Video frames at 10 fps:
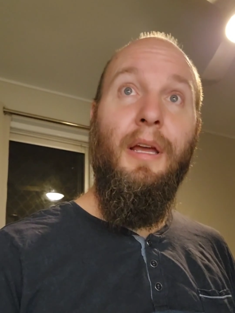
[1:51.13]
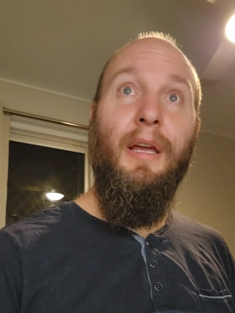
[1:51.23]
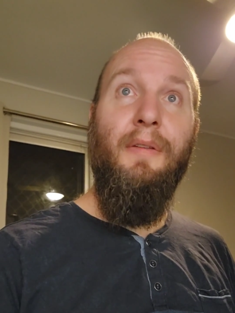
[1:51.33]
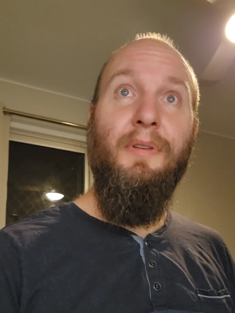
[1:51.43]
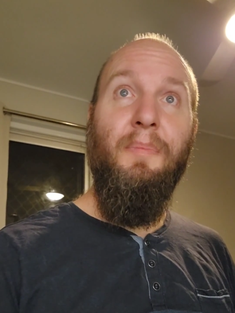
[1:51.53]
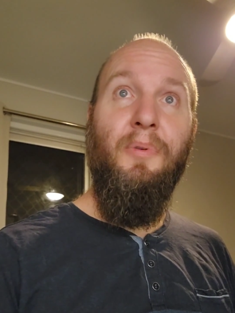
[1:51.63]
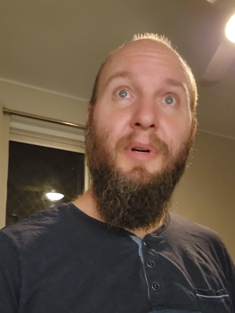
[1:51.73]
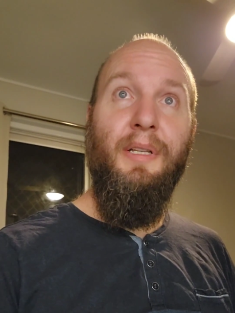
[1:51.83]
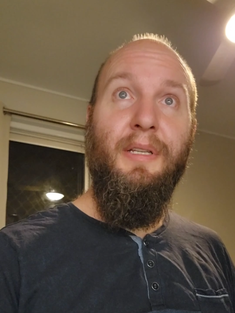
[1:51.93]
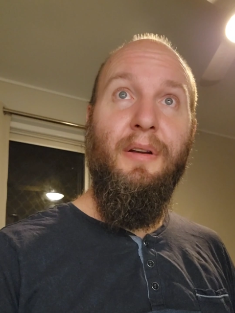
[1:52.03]
It gives you
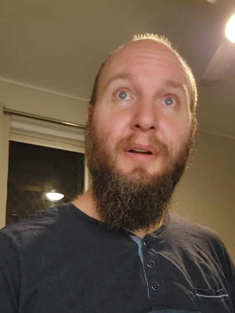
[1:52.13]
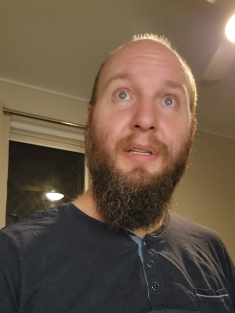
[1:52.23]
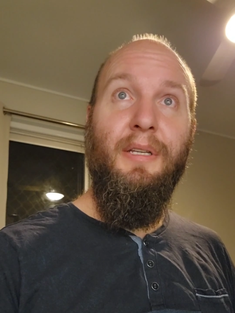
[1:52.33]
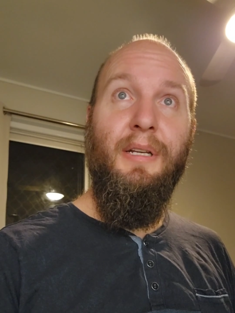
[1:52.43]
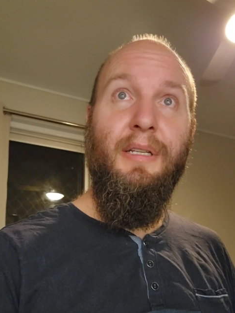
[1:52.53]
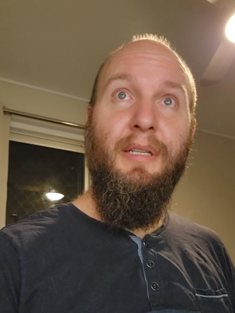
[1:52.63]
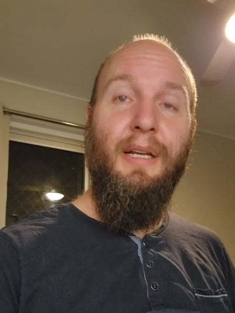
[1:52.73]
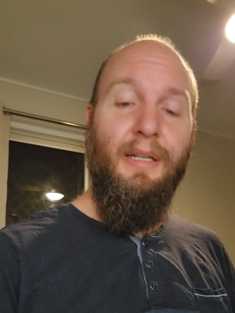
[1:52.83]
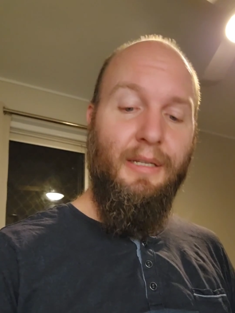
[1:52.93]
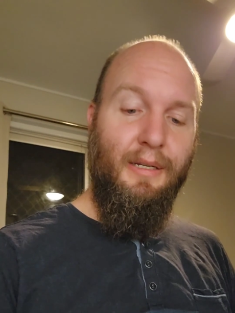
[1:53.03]

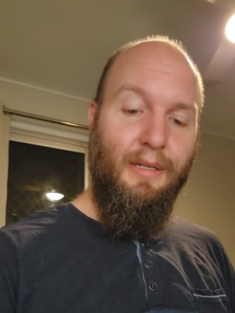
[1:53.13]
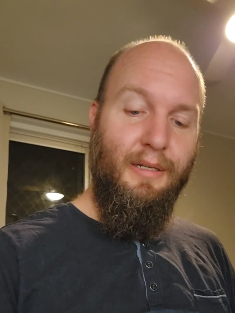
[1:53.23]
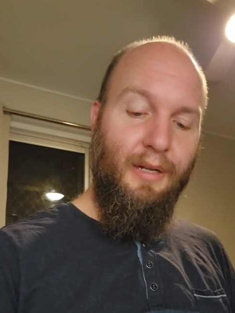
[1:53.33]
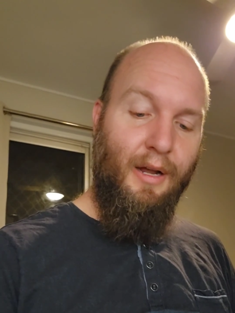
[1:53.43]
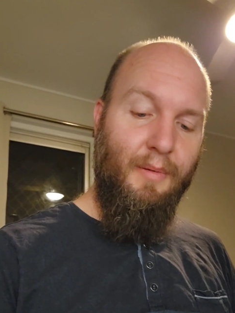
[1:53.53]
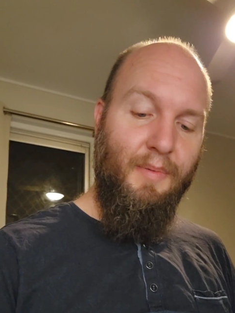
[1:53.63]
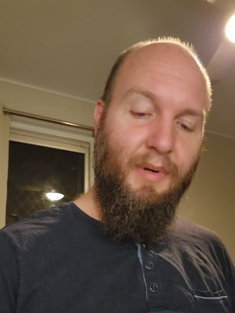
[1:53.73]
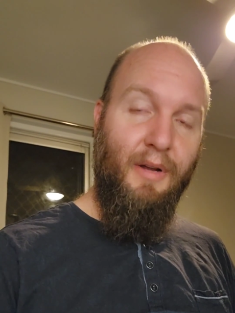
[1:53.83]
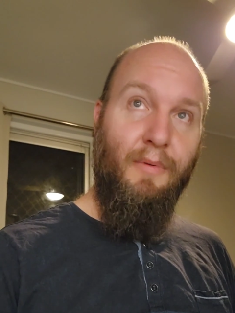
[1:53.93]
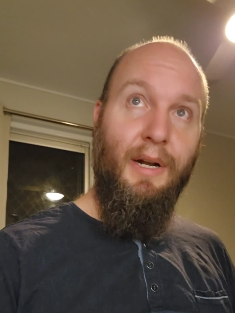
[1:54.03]
0.066 times
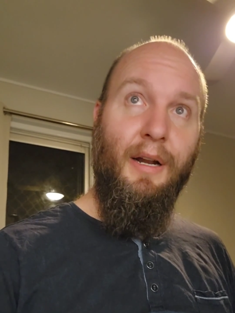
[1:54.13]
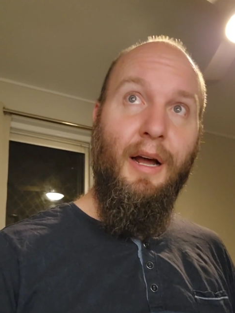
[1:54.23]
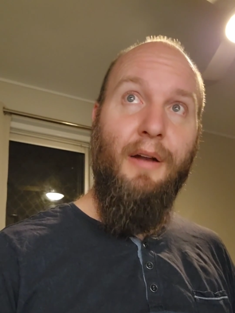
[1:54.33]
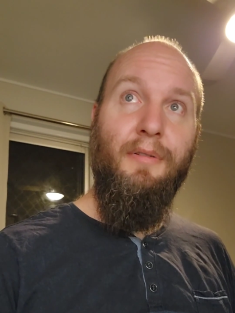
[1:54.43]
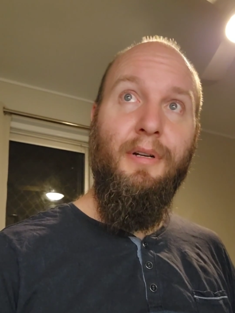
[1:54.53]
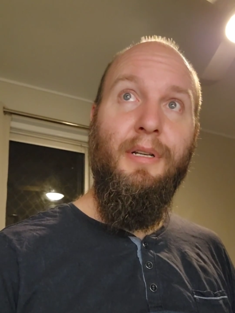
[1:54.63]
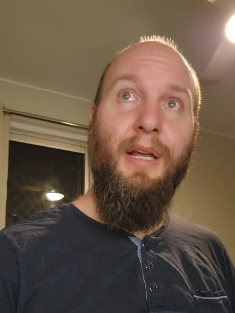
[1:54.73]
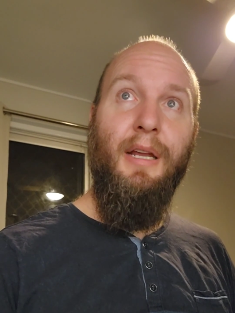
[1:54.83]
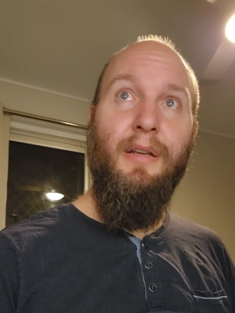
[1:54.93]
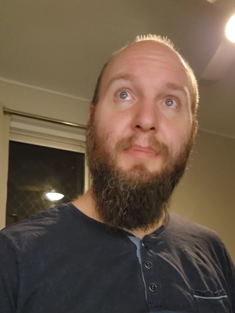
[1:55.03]
by 100 to
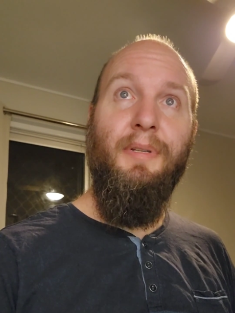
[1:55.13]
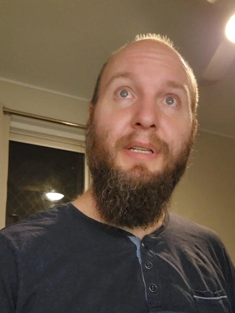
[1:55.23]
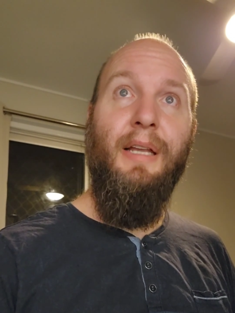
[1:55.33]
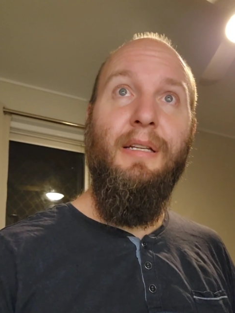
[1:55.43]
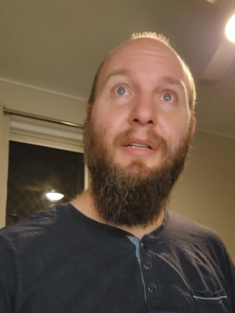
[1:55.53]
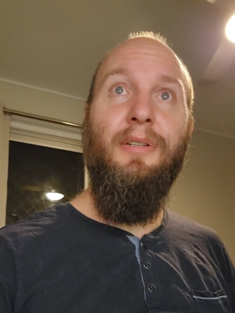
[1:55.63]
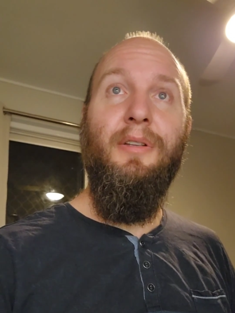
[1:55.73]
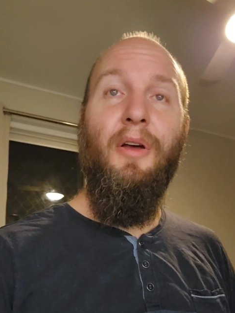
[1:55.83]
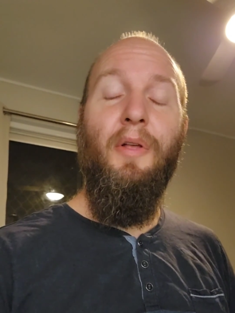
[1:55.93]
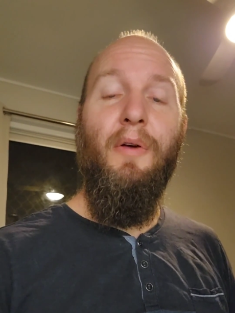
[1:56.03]
get your percentage,
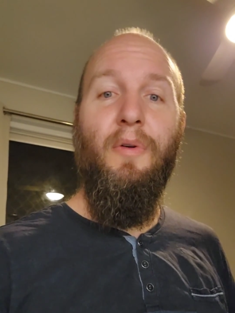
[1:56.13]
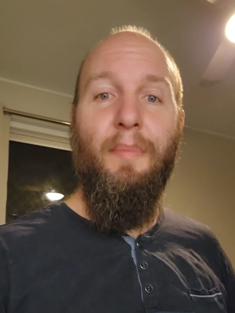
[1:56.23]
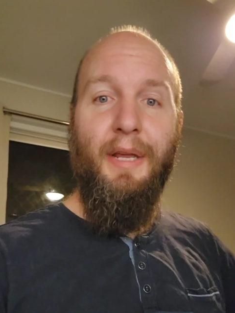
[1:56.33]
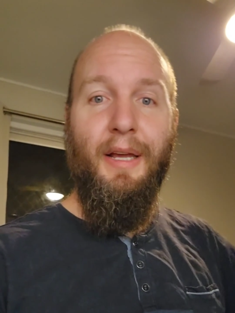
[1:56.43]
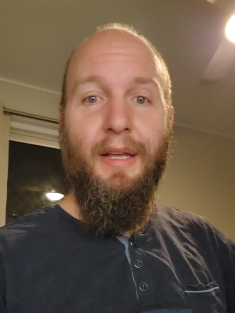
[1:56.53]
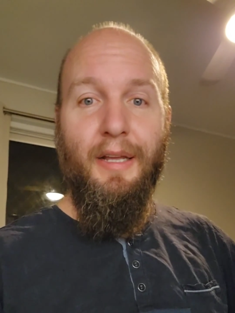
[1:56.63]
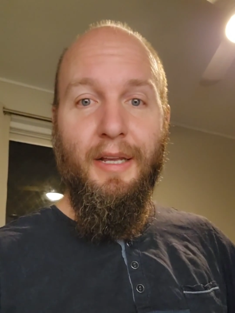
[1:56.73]
so that would be a